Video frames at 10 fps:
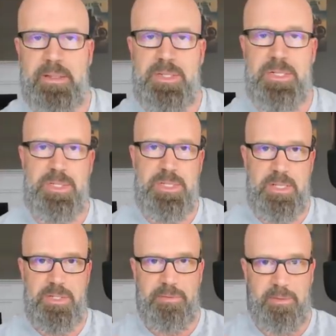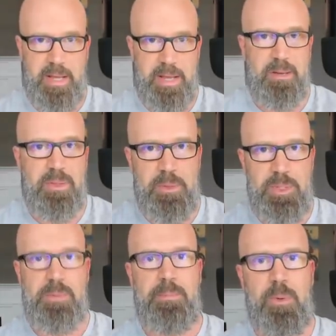on this, I'll say this flat out, the
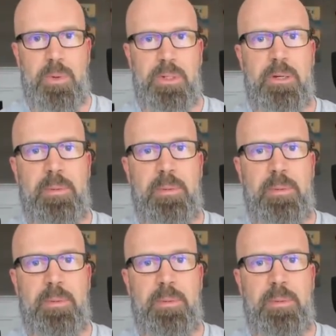most important